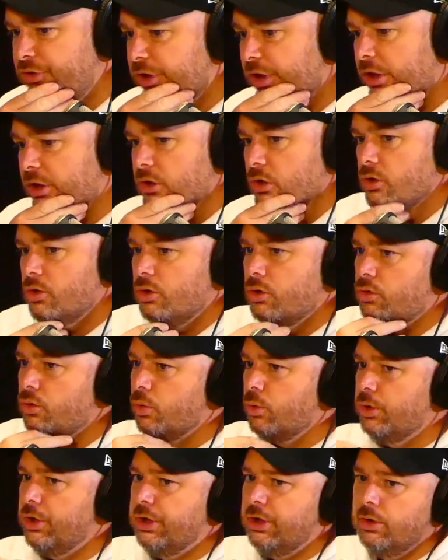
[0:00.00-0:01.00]
saying,
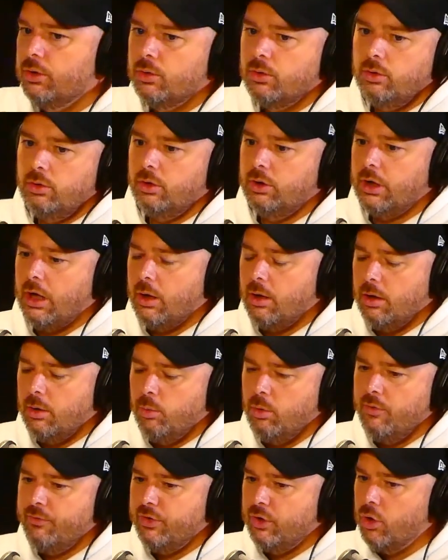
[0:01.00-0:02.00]
Tony, look,
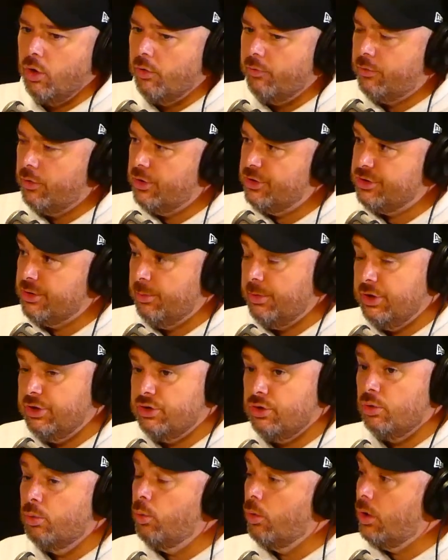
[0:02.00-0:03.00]
what have you got for us? I'm like,
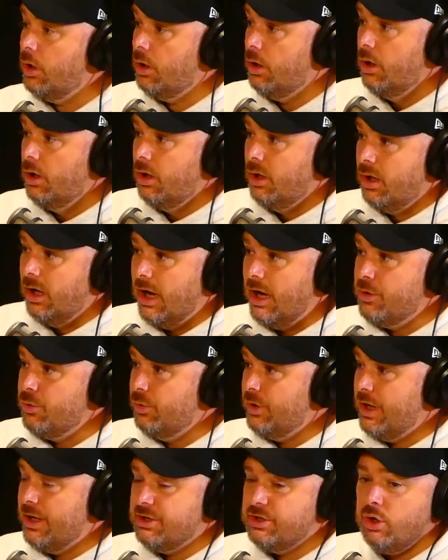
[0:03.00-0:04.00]
do you know what? I
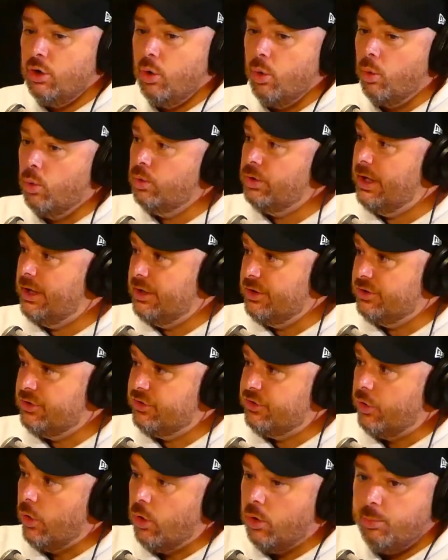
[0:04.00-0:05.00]
don't actually hold any
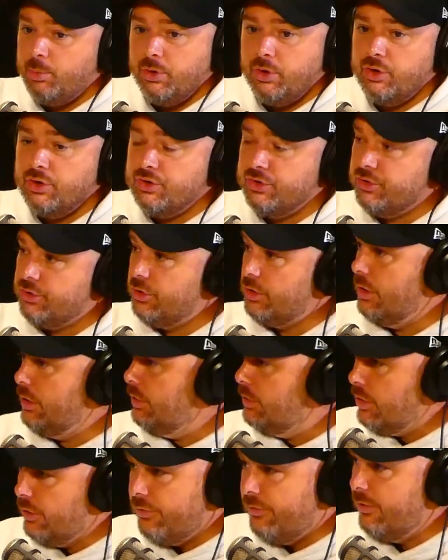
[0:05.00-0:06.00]
stock because
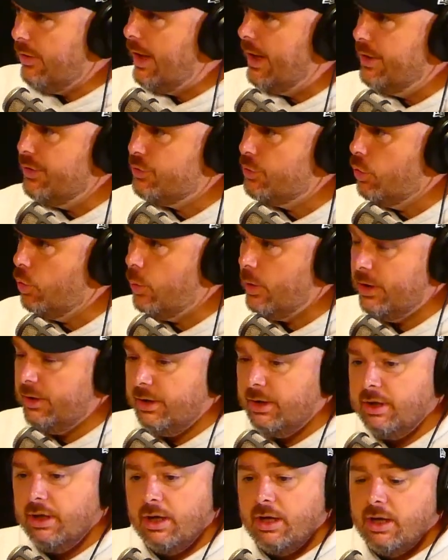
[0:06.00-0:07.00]
they're flying so
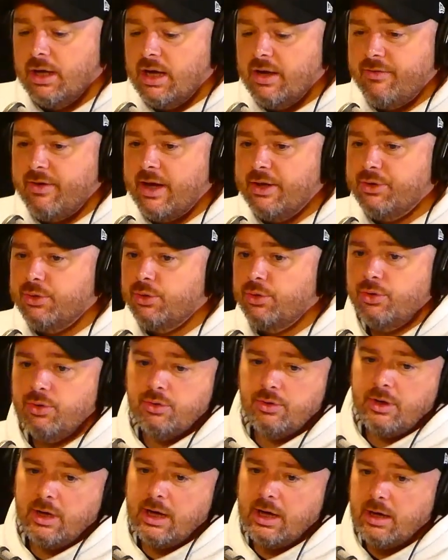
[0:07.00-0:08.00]
quickly. If I
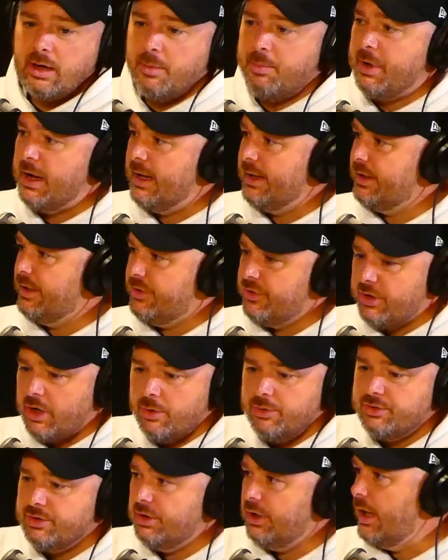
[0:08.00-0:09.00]
do a package,
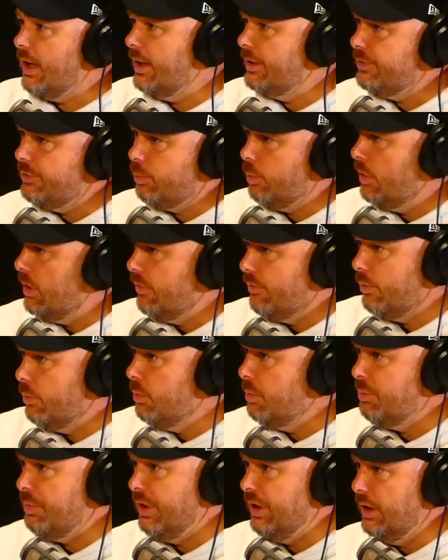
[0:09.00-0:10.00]
house and lands, whatever it
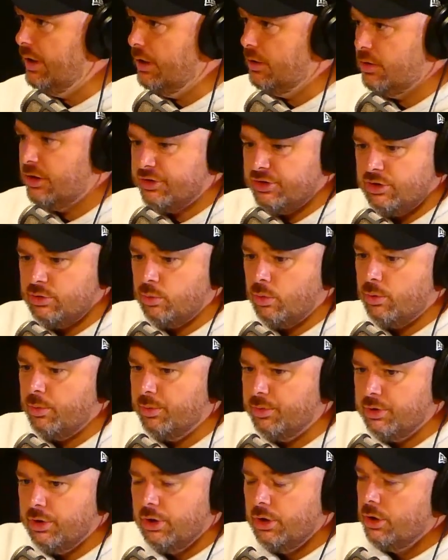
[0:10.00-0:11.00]
would be, and this is what it
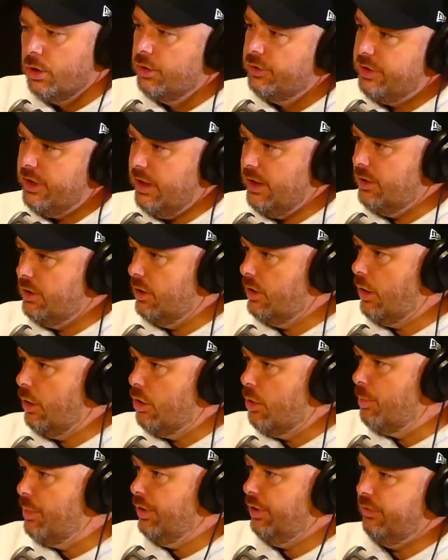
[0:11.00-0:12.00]
would take into
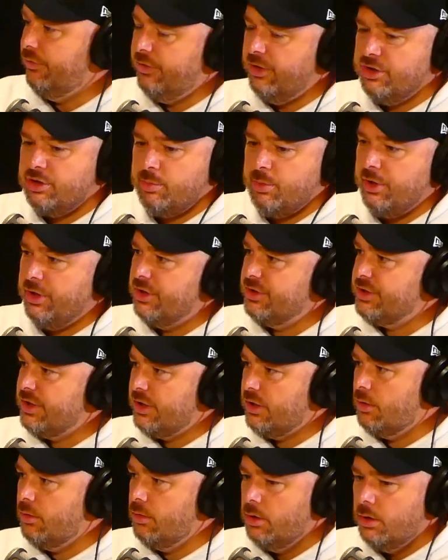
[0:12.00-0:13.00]
accountability, feasibility, and
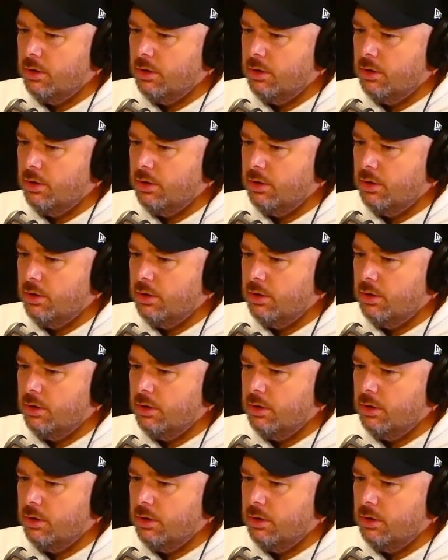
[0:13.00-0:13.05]
send out,